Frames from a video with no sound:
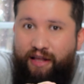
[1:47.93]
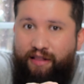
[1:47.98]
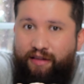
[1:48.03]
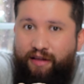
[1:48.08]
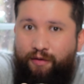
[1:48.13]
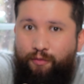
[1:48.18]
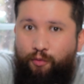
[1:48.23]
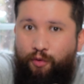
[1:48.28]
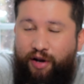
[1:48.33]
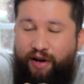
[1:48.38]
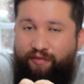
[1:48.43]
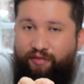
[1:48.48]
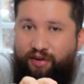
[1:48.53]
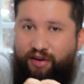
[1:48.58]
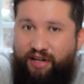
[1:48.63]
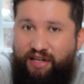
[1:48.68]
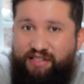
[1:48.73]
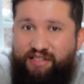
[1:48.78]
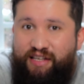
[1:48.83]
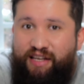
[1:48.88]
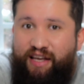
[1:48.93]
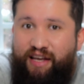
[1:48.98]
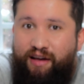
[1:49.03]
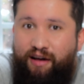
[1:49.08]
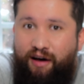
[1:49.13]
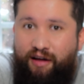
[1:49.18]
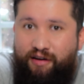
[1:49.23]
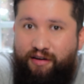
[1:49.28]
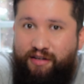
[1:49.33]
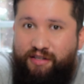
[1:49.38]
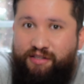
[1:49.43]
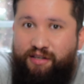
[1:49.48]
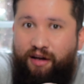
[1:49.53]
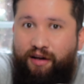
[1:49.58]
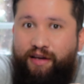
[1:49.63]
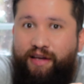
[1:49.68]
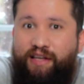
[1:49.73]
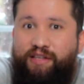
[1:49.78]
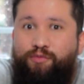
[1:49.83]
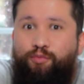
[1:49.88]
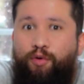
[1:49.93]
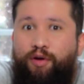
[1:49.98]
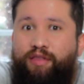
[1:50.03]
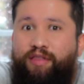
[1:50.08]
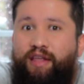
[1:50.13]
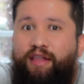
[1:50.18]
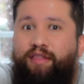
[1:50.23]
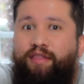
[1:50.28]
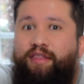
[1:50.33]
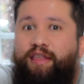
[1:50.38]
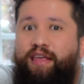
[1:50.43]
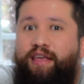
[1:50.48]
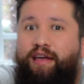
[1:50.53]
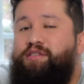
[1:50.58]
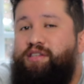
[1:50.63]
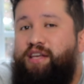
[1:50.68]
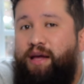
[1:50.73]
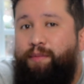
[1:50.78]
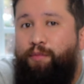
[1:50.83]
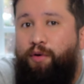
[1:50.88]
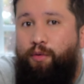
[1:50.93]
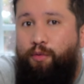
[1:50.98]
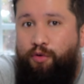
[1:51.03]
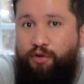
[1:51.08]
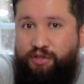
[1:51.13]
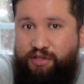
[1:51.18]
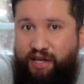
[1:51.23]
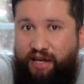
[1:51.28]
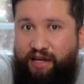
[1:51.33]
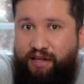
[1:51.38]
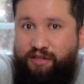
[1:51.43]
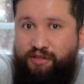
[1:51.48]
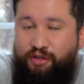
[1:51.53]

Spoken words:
and then whatever doesn't get caught in the sock is what then the skimmer will take.